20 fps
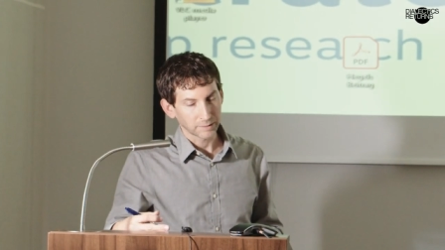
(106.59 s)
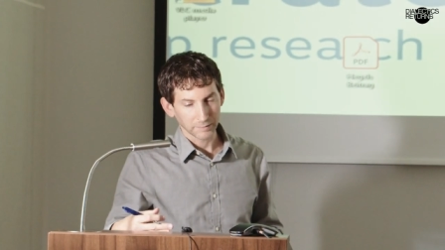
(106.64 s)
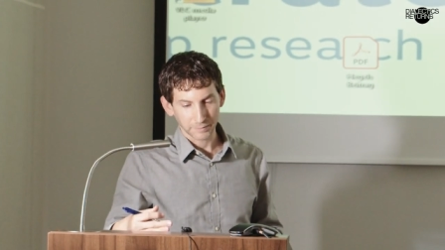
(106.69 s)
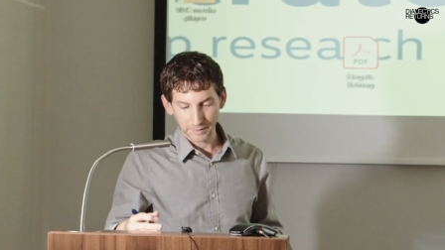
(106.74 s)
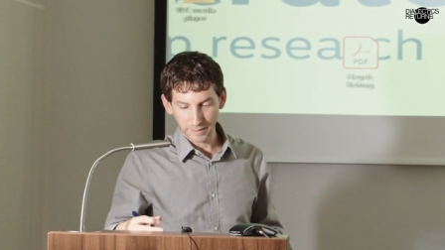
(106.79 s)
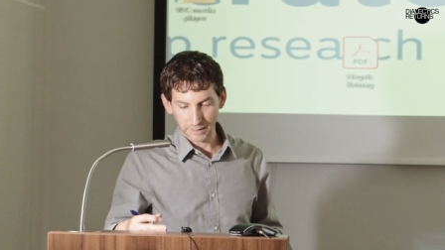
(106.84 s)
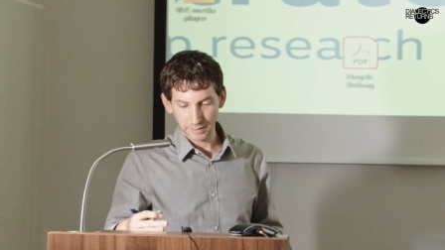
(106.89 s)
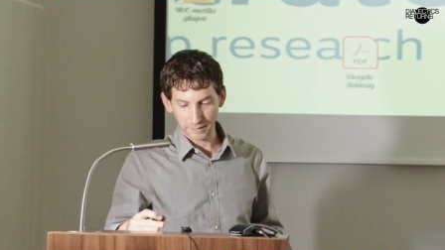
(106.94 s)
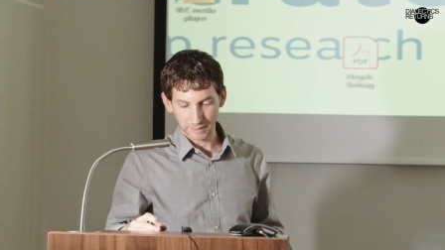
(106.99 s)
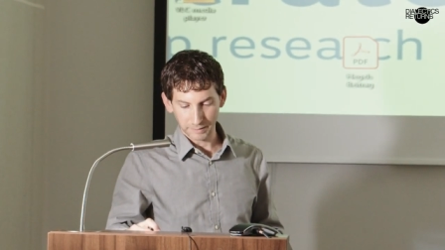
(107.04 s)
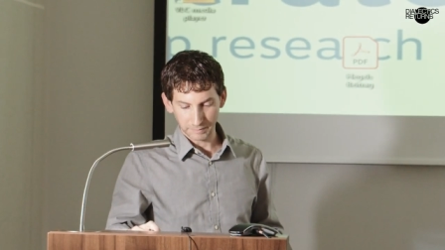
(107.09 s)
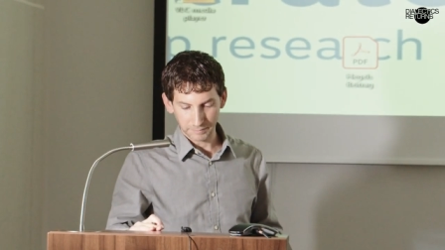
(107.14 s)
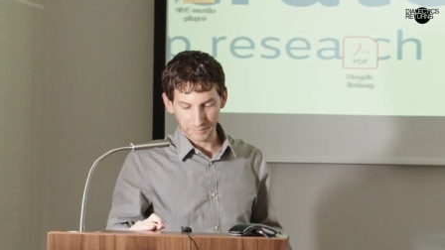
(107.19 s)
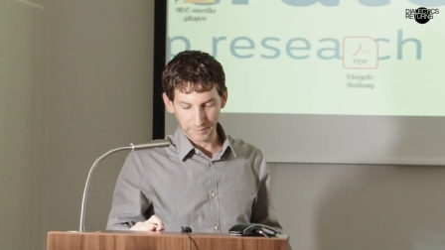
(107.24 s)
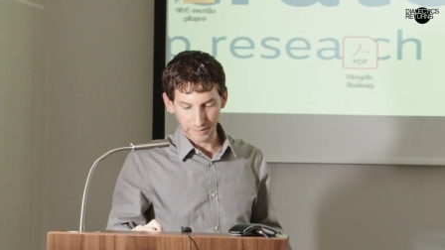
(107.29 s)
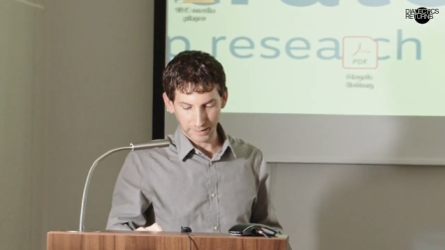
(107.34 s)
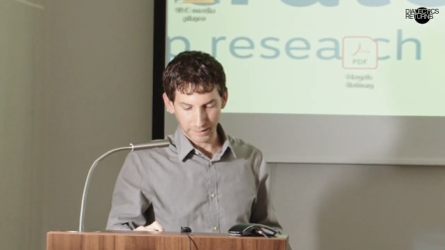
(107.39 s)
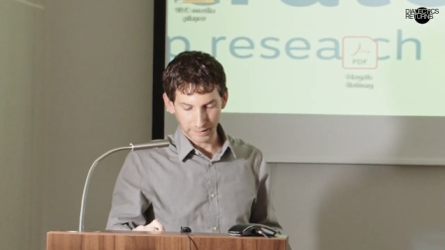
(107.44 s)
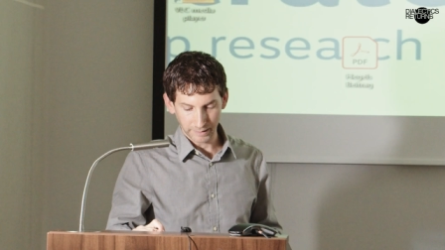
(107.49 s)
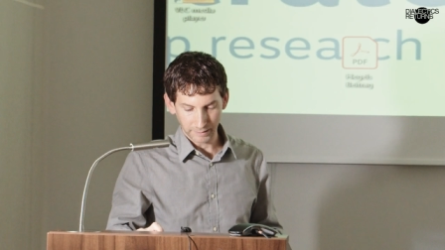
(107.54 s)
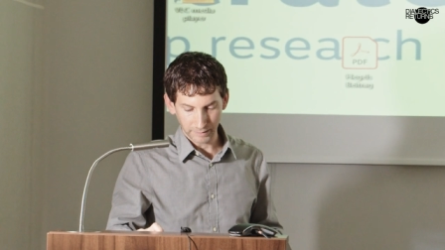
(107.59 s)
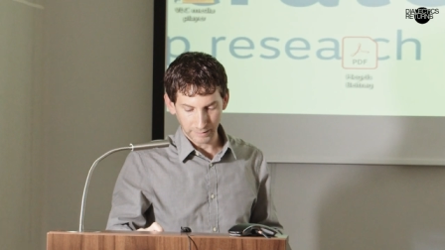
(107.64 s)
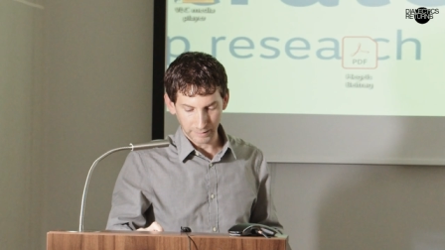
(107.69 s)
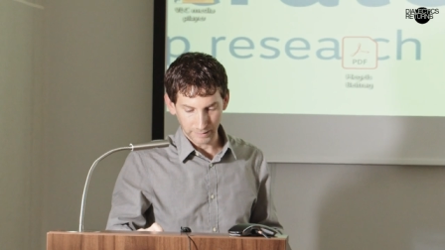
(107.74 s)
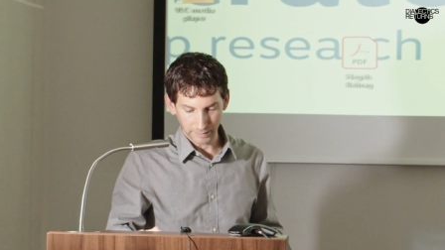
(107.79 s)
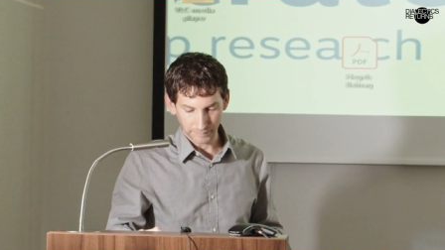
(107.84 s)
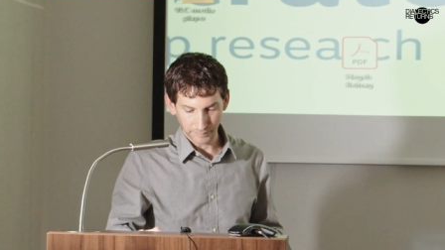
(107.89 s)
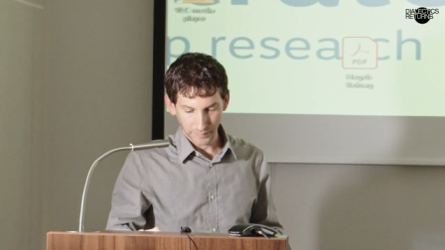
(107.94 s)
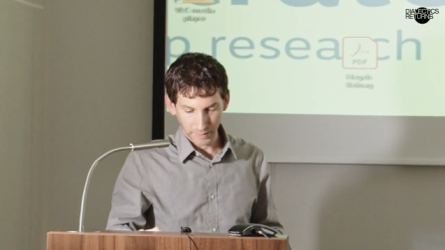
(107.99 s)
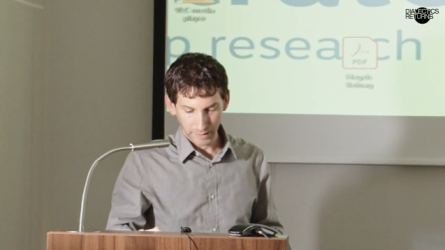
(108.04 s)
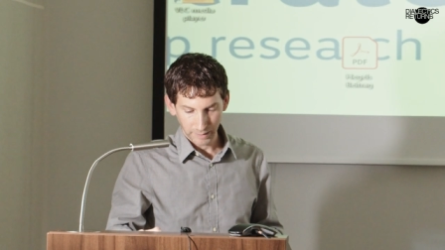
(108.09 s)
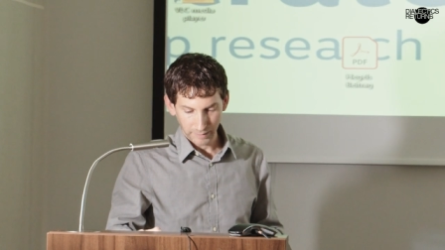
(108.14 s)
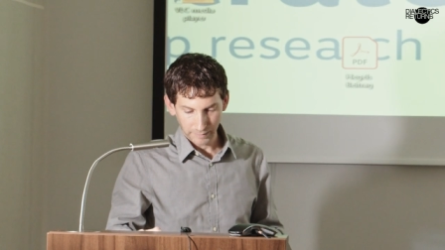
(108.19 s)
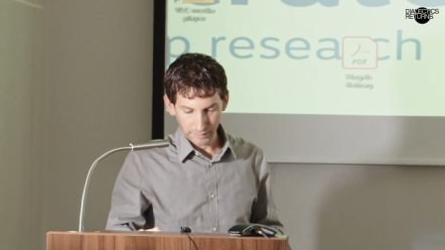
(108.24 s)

definitive on um,